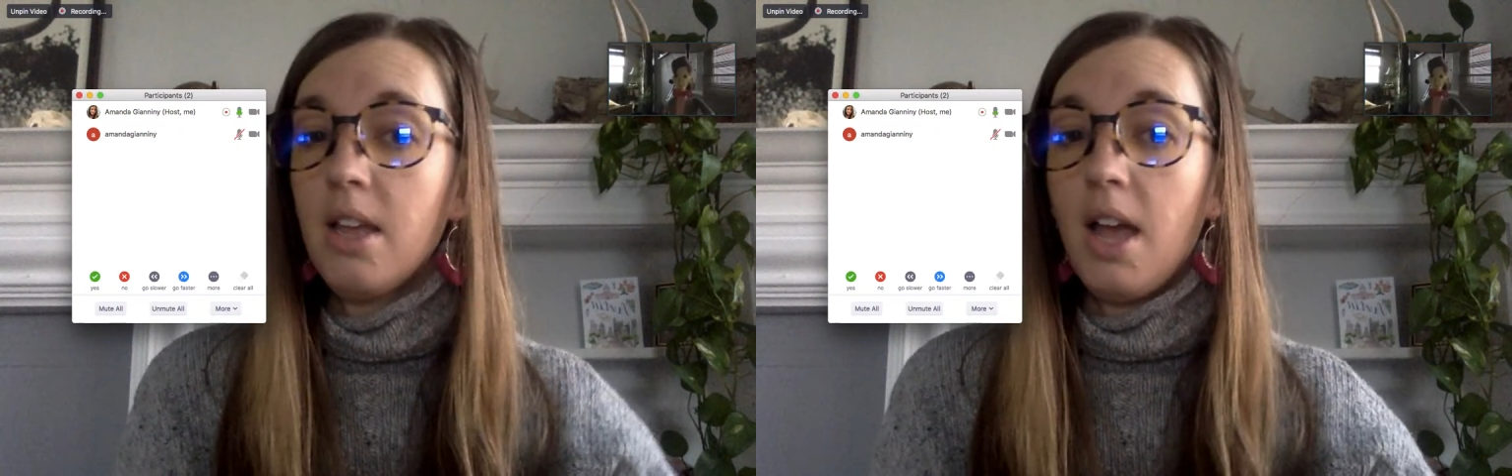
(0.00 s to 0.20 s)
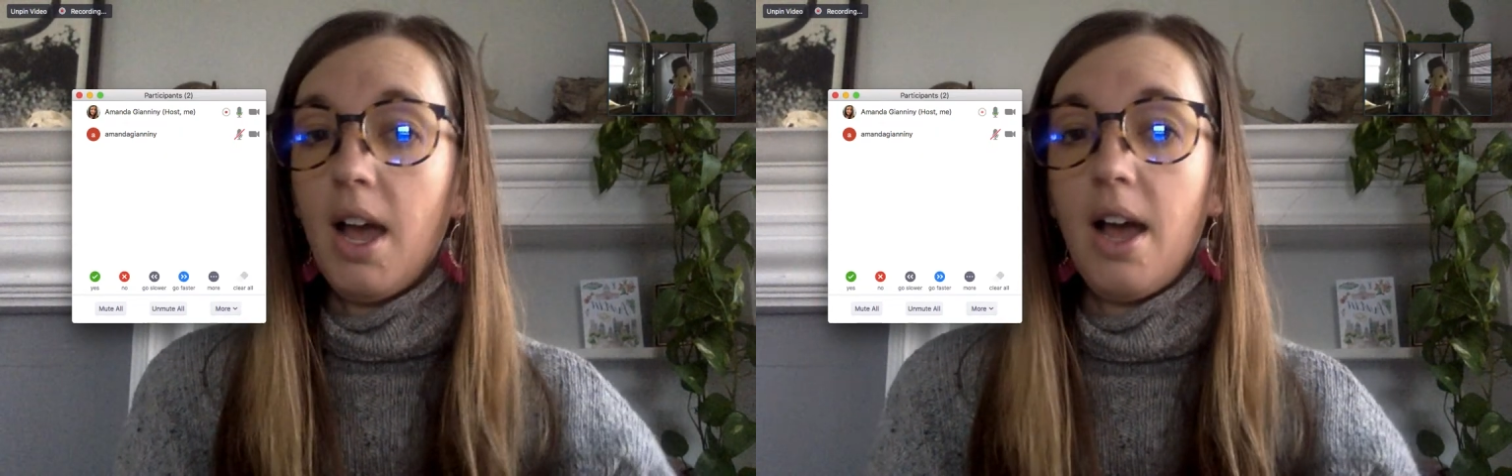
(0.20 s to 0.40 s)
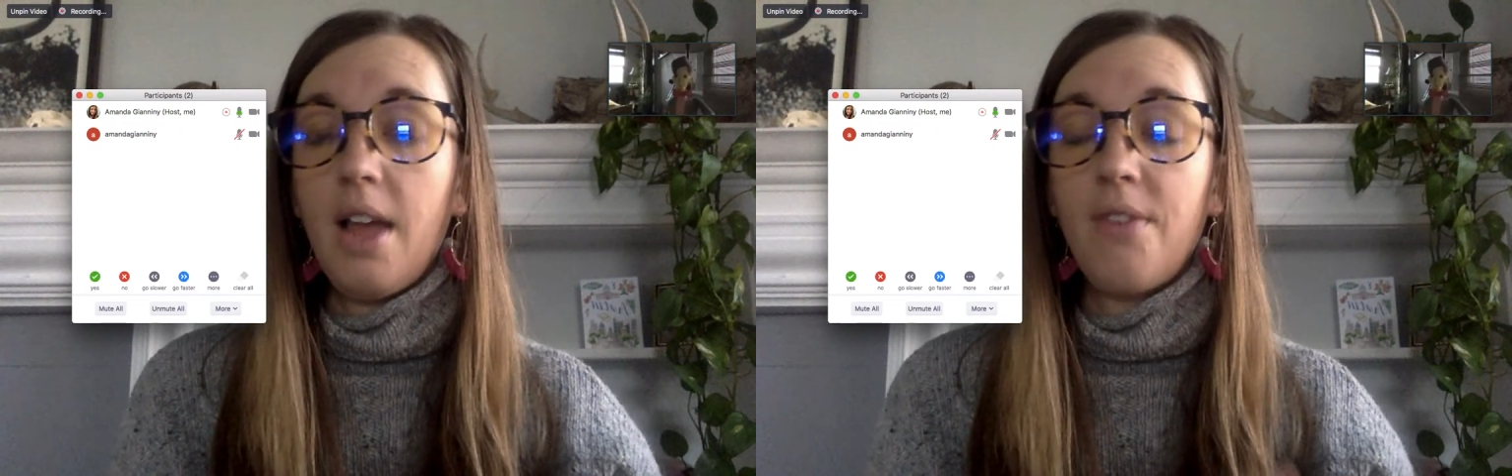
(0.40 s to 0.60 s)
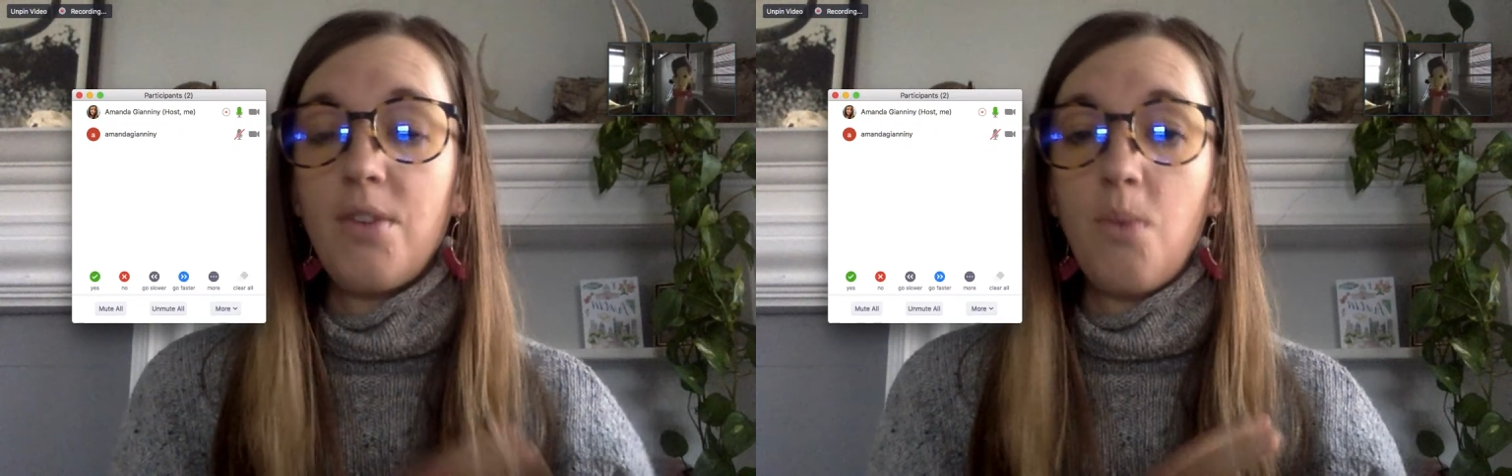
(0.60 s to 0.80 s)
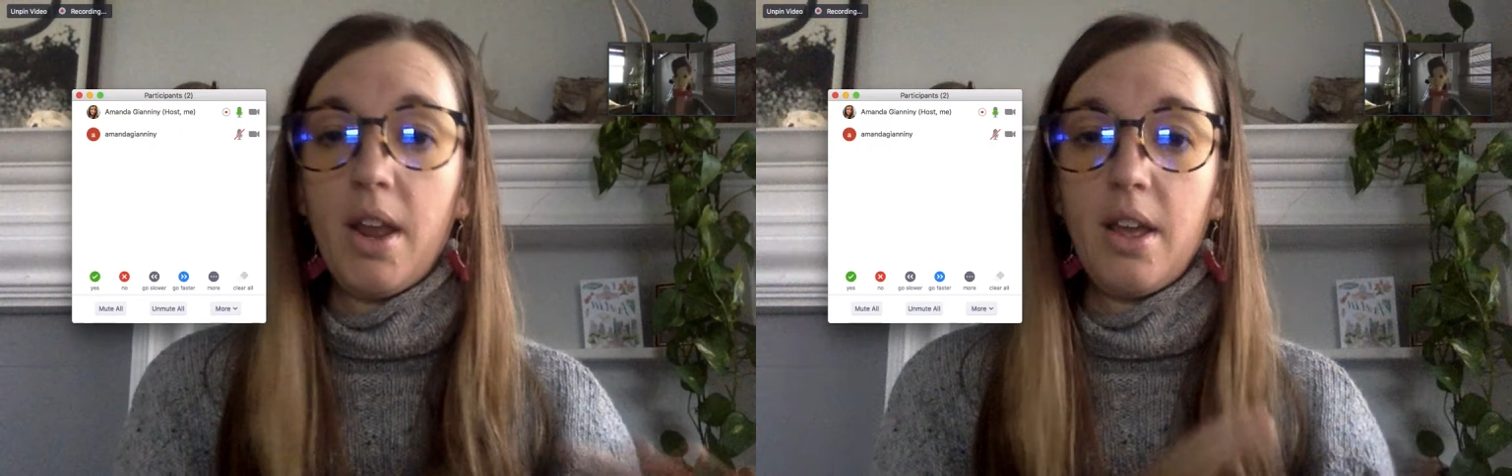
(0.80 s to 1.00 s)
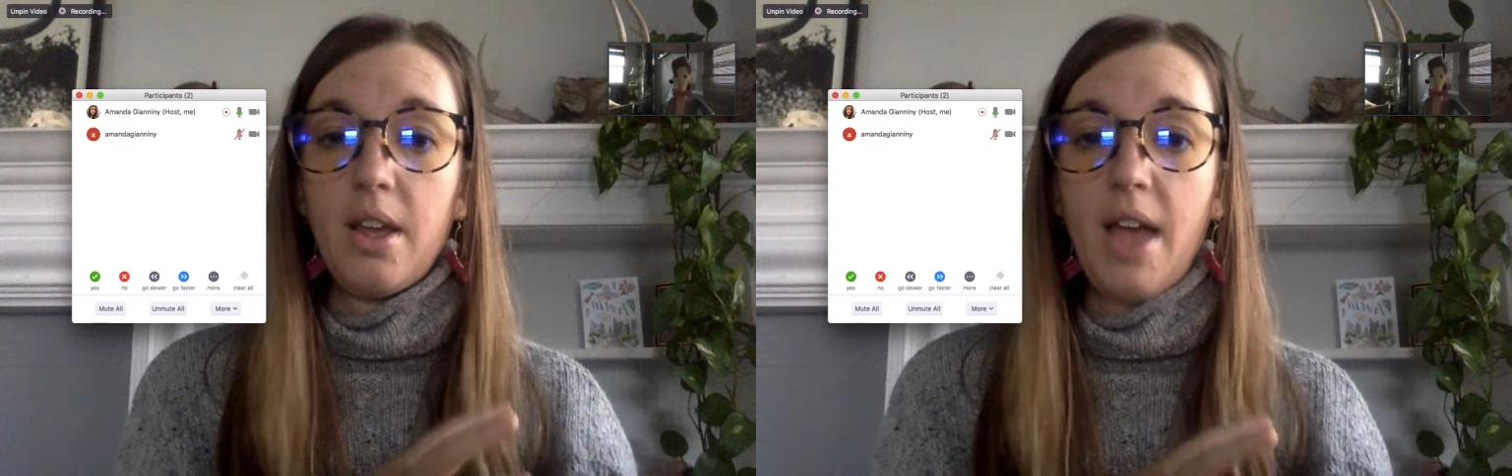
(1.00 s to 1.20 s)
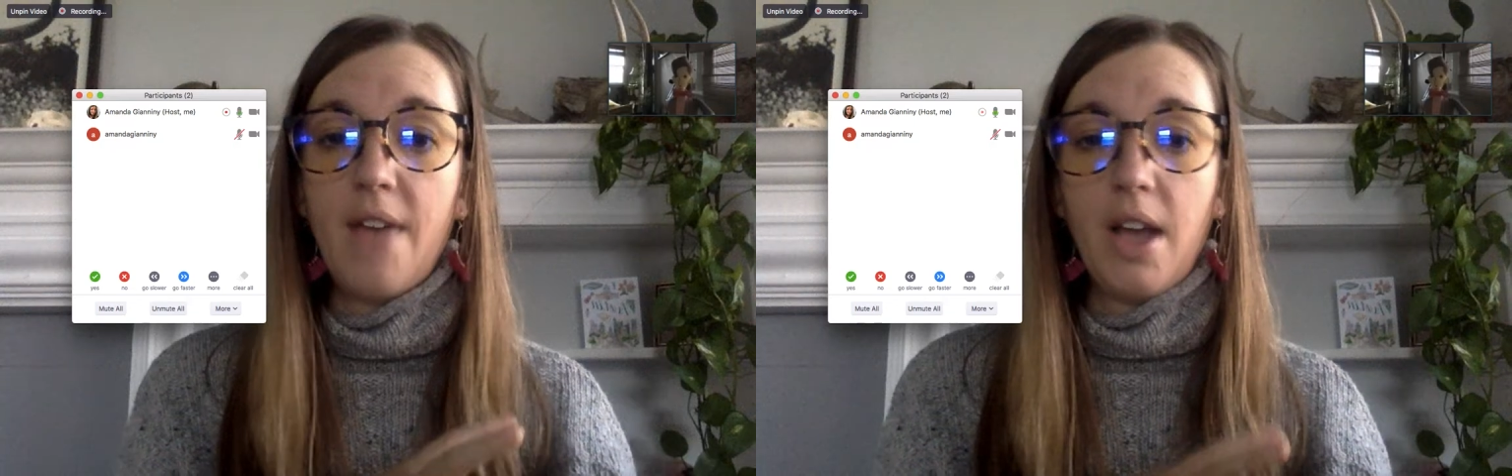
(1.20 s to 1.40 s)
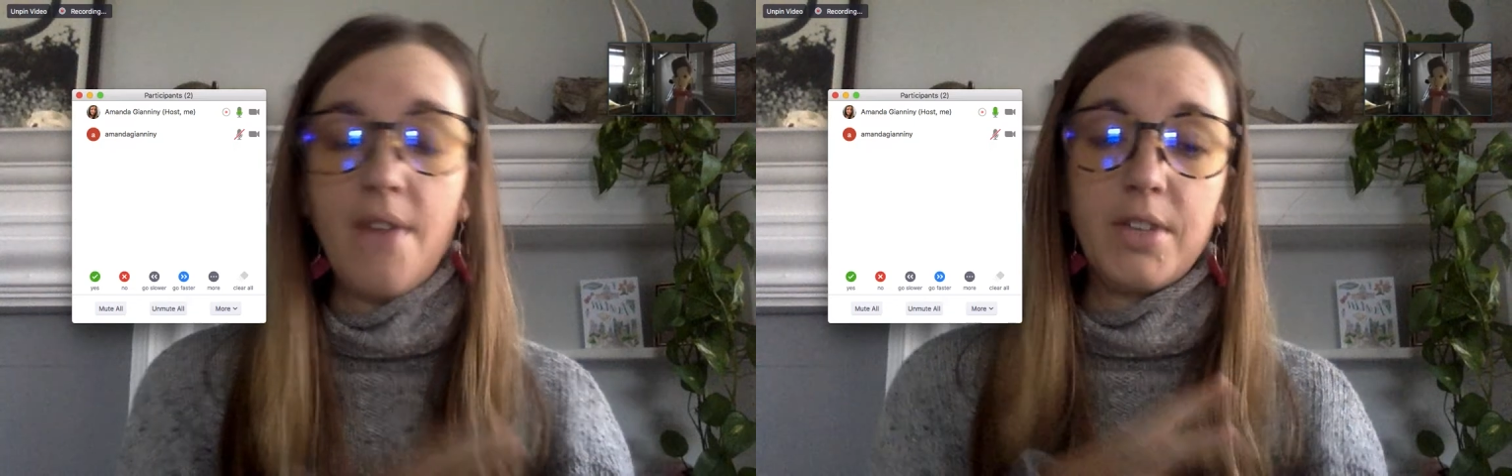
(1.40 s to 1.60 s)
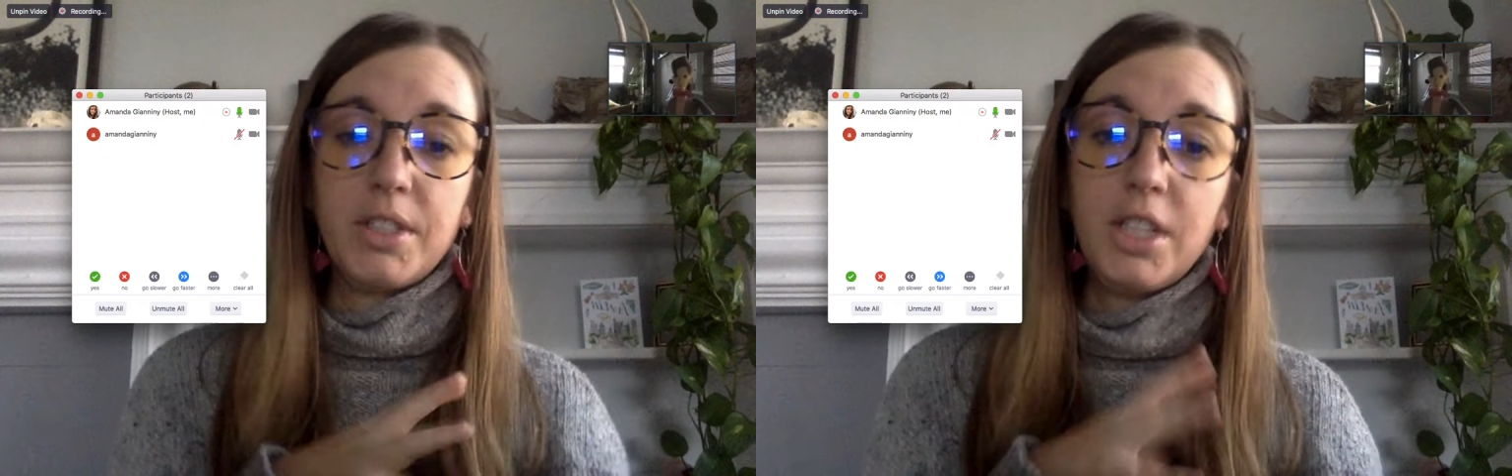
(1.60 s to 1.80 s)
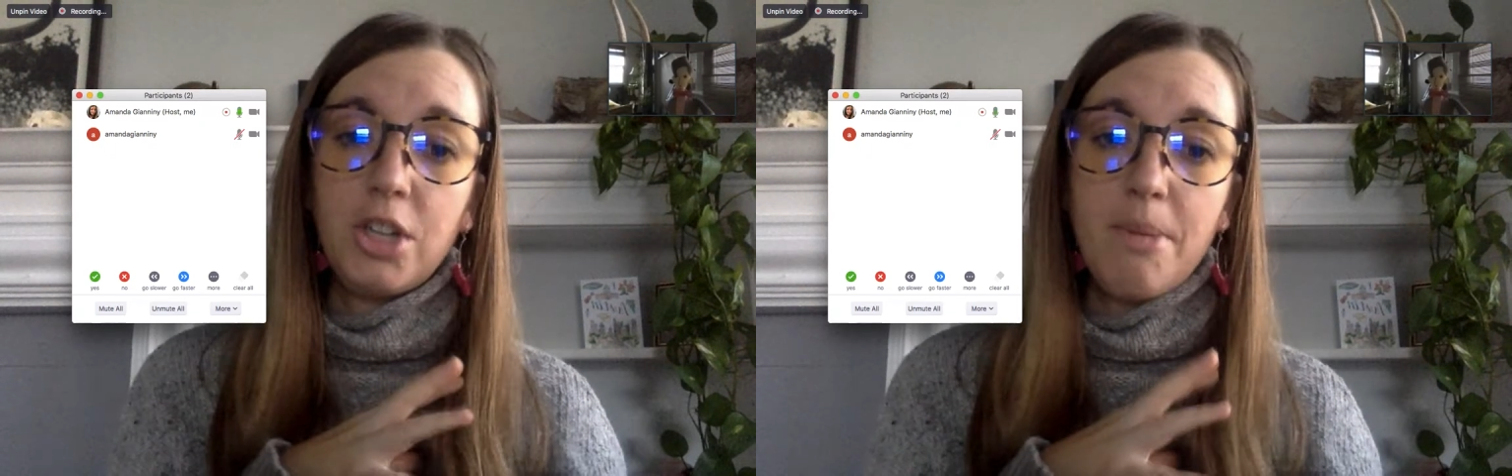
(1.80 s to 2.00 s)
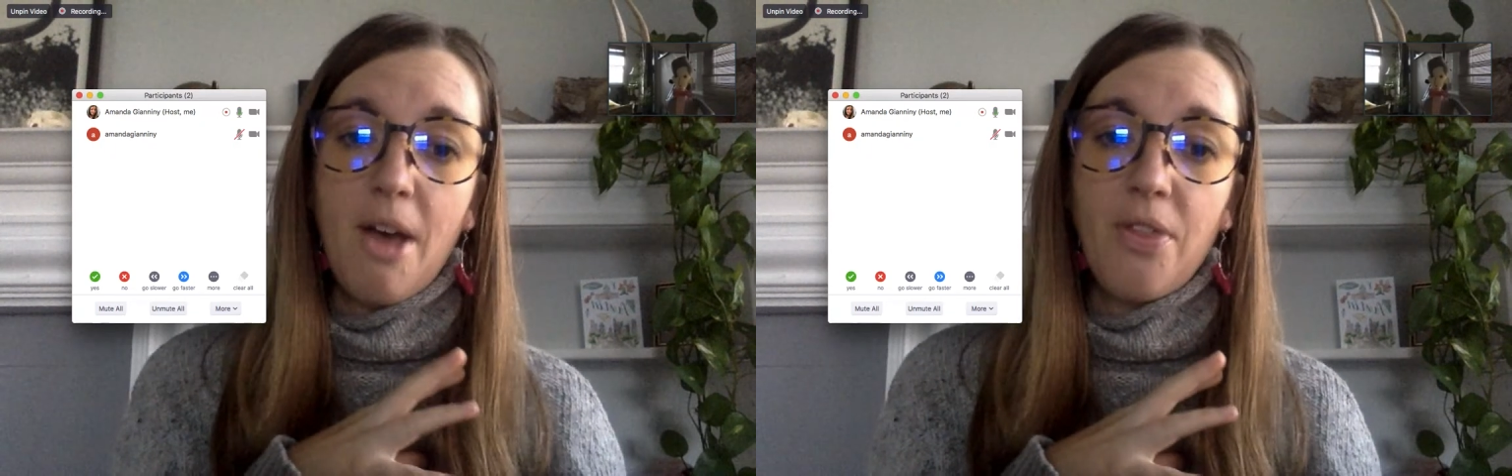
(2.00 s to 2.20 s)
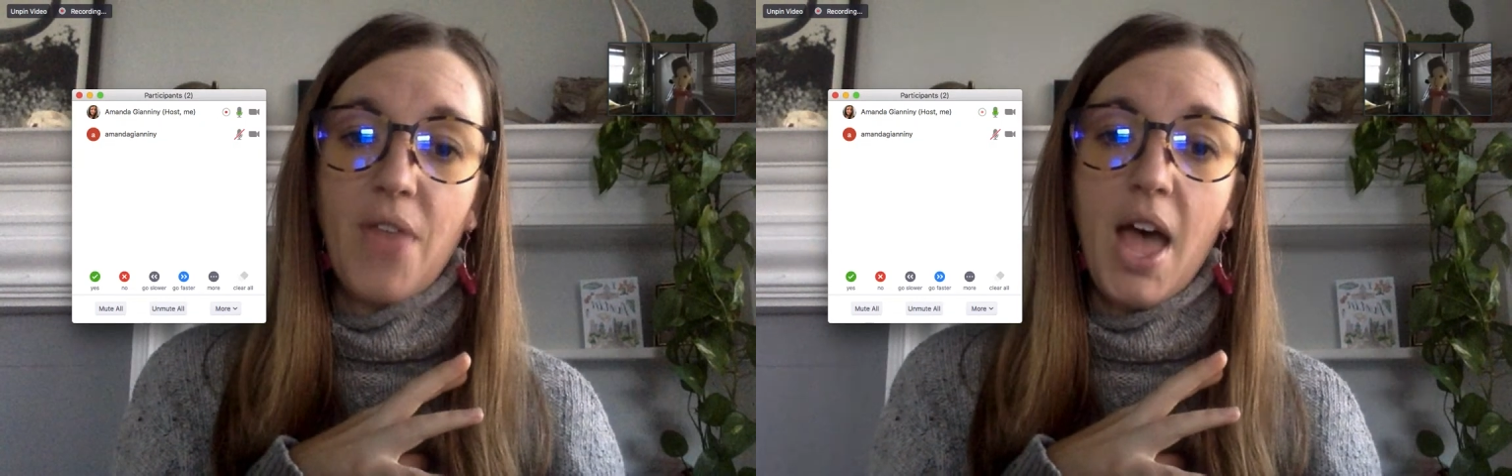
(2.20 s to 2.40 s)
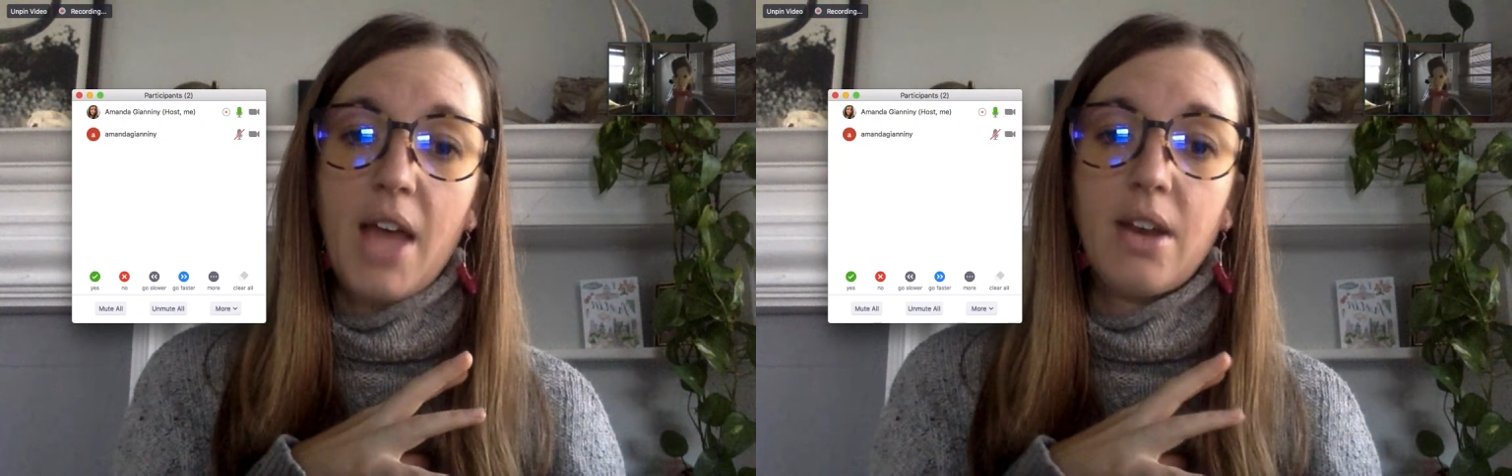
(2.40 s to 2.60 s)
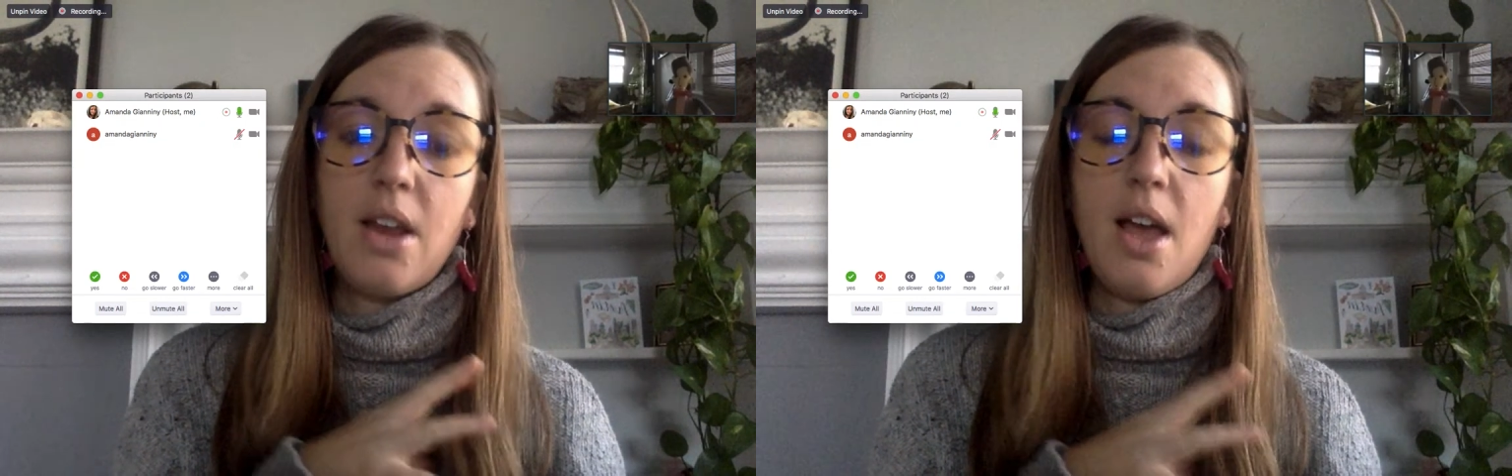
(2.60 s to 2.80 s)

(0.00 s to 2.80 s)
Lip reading: if you want to have a conversation about that